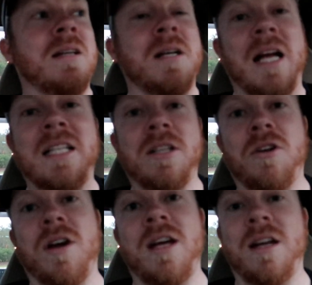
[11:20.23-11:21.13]

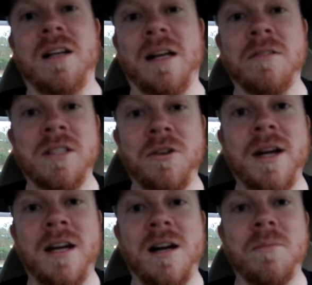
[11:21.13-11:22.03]
It was a
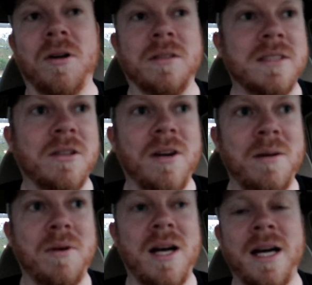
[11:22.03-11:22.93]
great combo. It's a
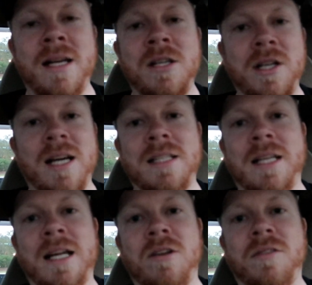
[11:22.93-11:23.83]
great buy. You guys
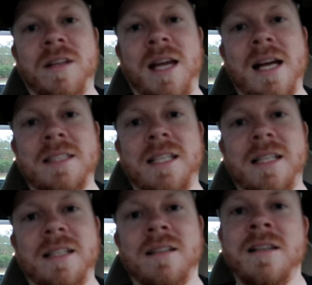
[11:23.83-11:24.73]
should head over to the
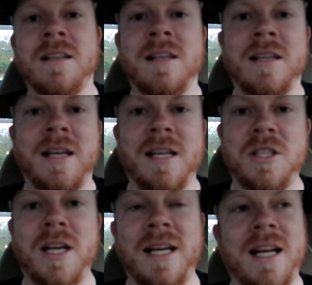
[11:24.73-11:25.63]
KastKing and
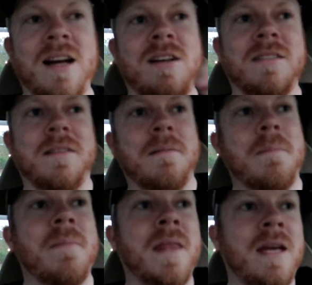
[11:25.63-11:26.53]
check it out.
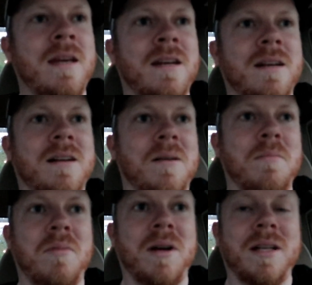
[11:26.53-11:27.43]

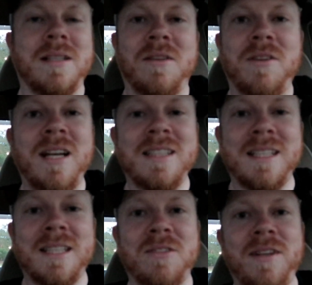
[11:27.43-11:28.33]
But if you guys
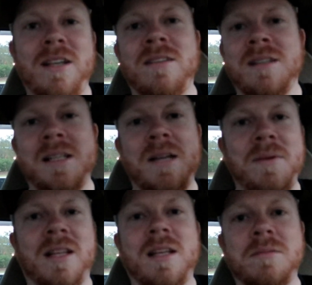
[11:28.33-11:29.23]
like this video, give
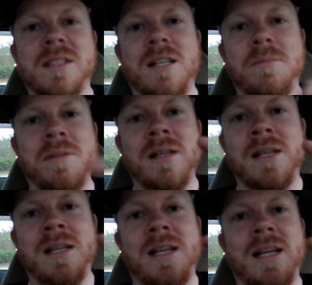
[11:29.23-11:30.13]
me a thumbs up,
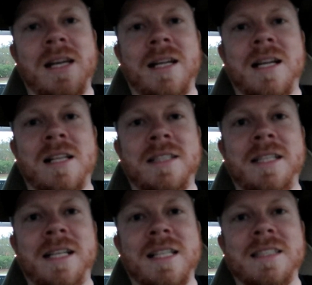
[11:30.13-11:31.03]
and I'll
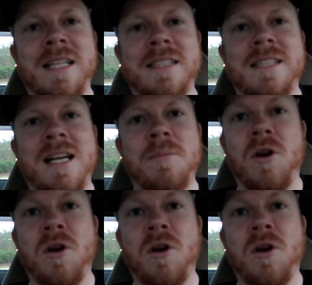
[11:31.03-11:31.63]
see you guys next time.